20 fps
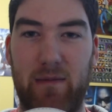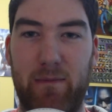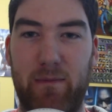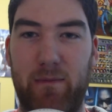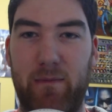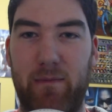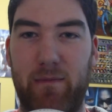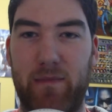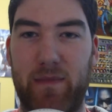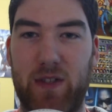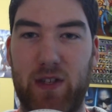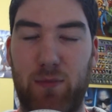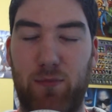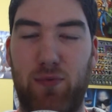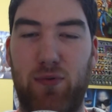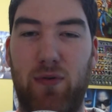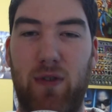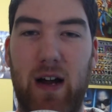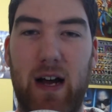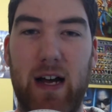
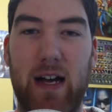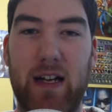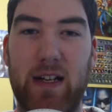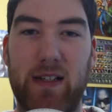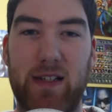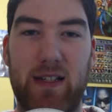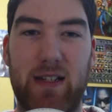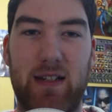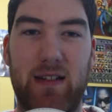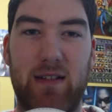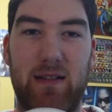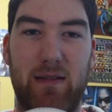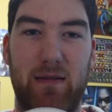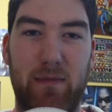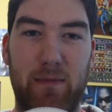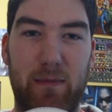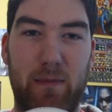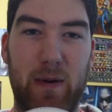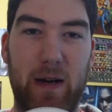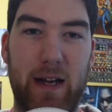surprised
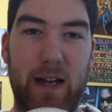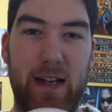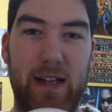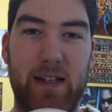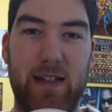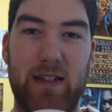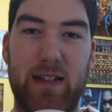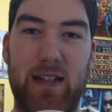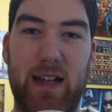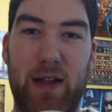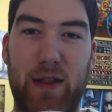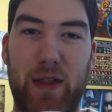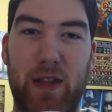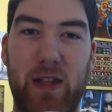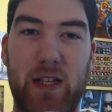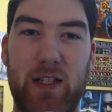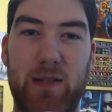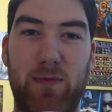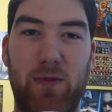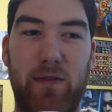by his death in
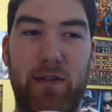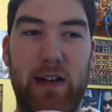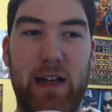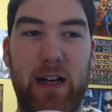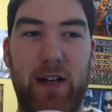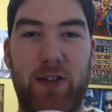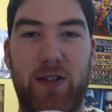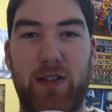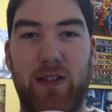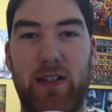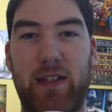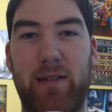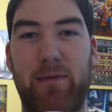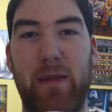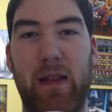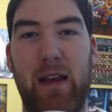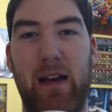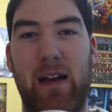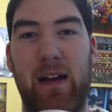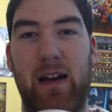this movie, actually.
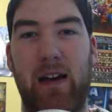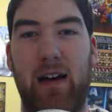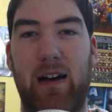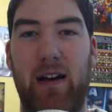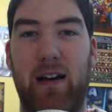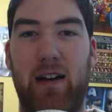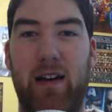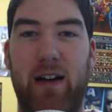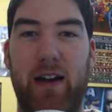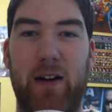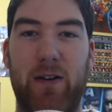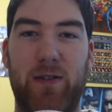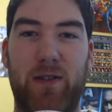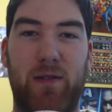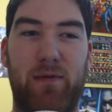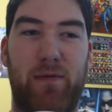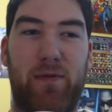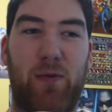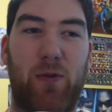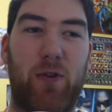Harrison
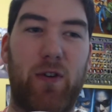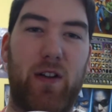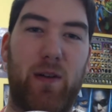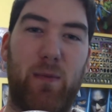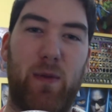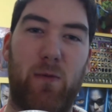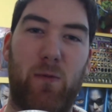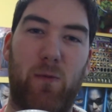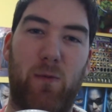Ford had been